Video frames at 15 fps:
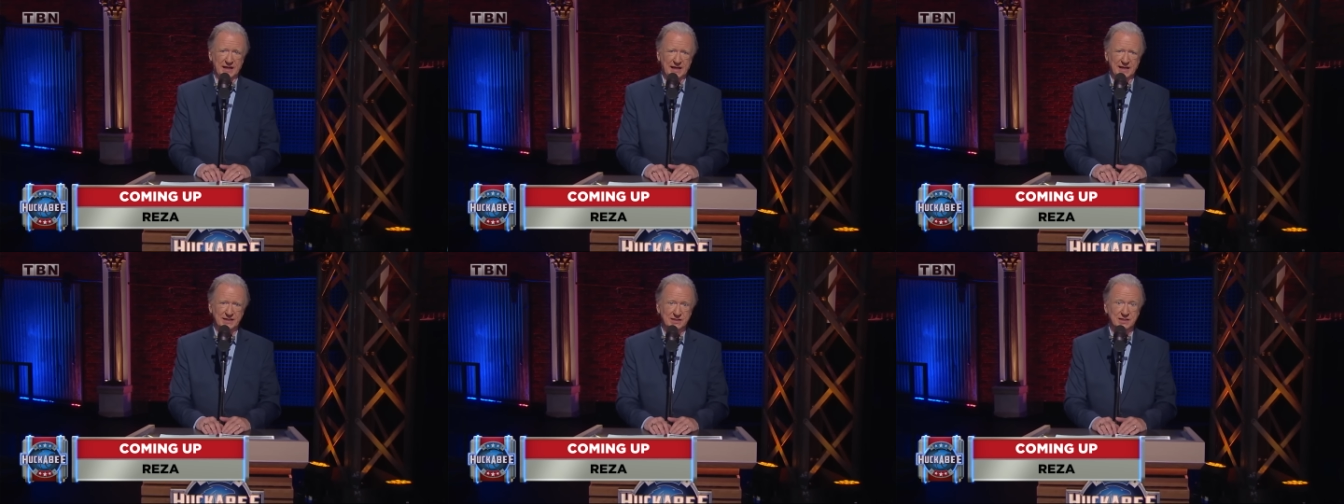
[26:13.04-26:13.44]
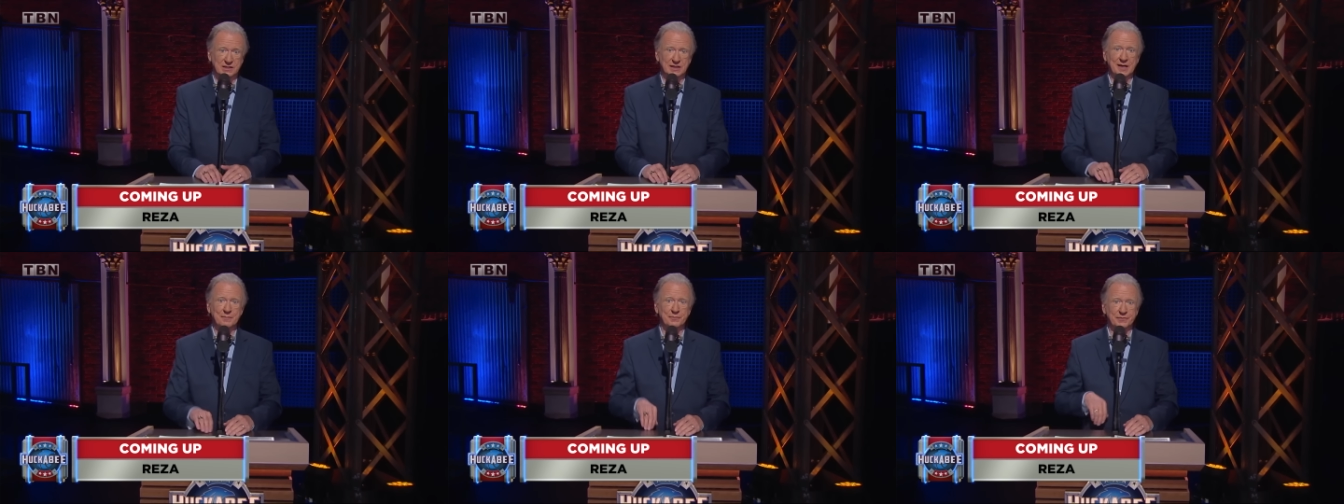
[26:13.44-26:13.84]
has
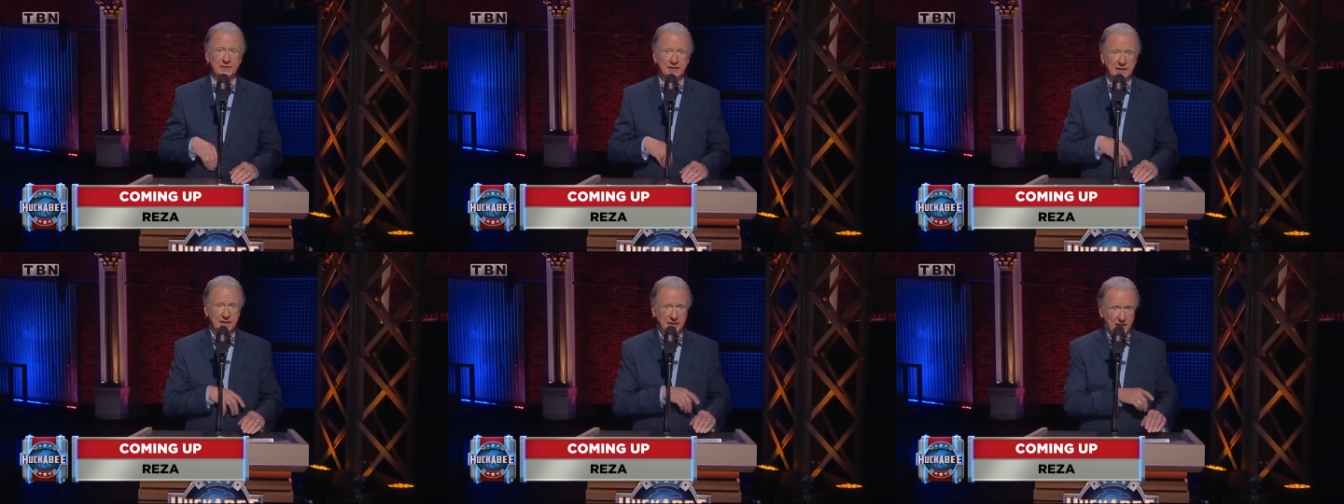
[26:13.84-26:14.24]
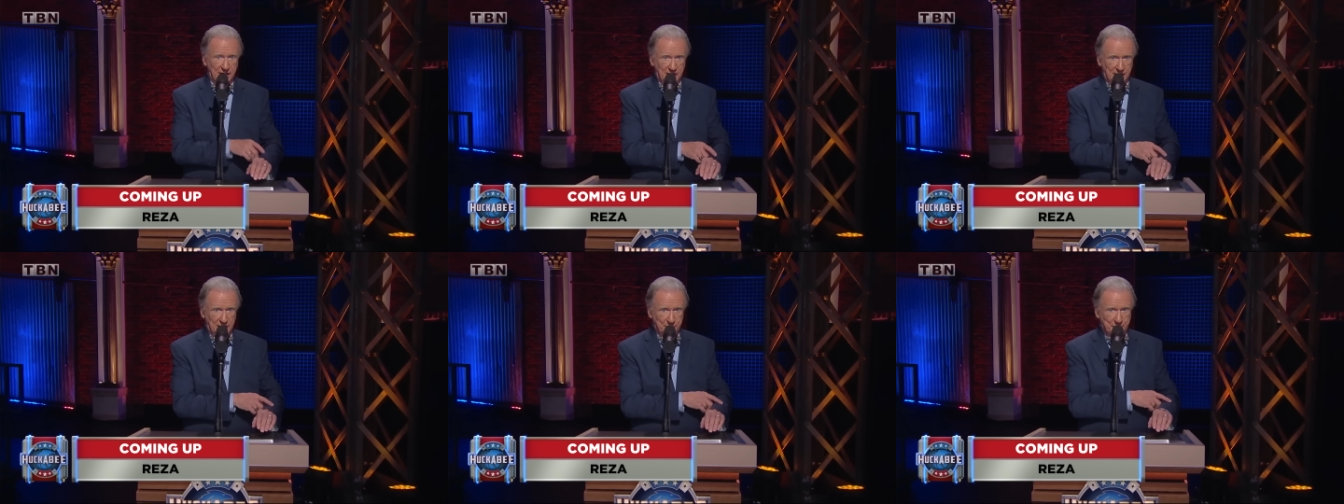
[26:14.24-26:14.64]
something
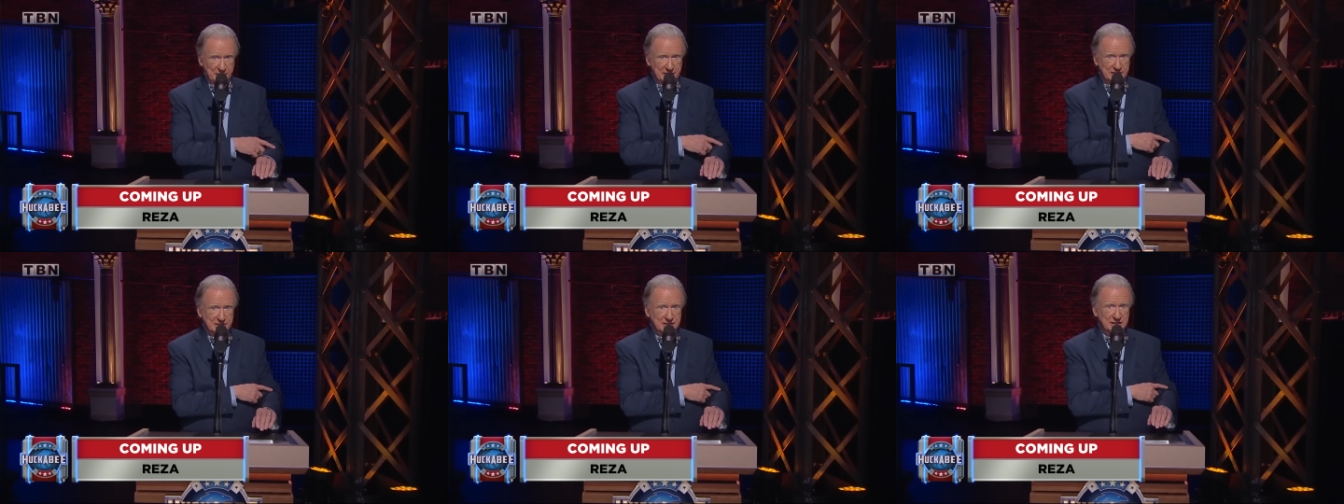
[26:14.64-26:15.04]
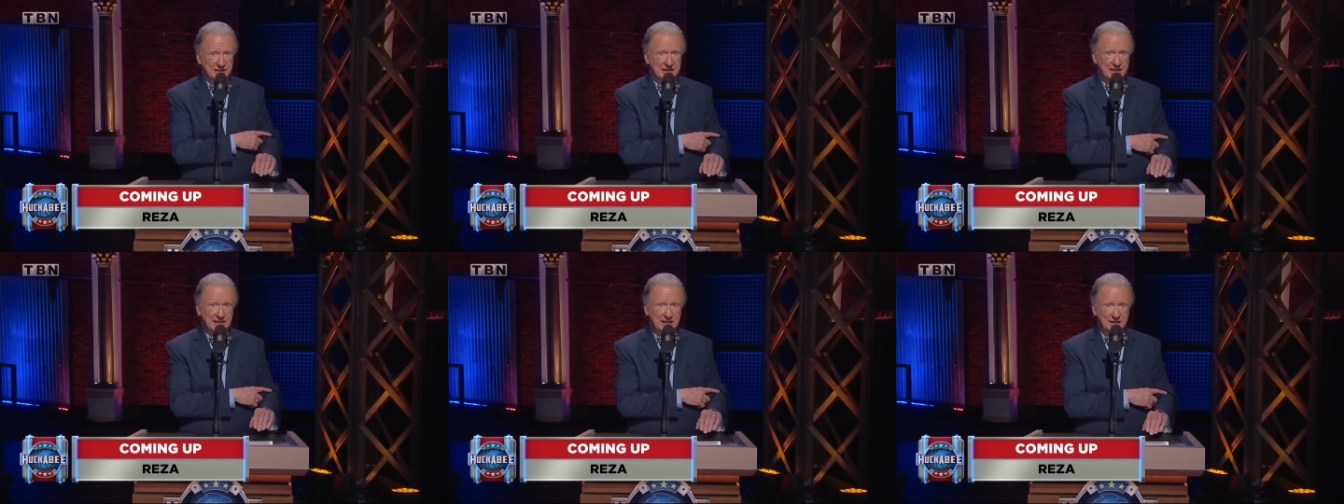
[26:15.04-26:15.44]
up his
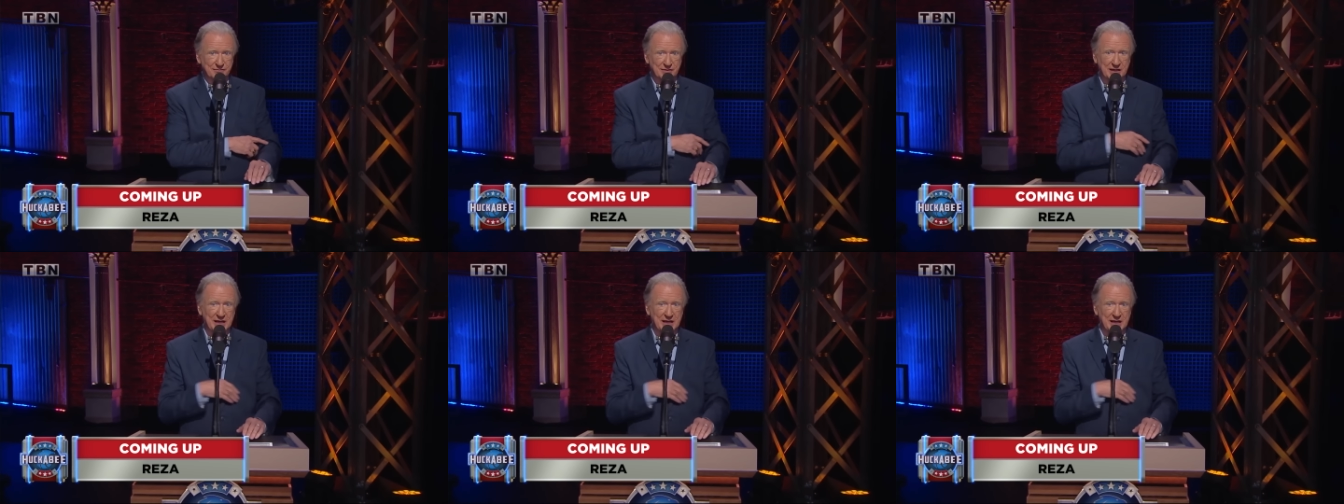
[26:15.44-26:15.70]
sleeve,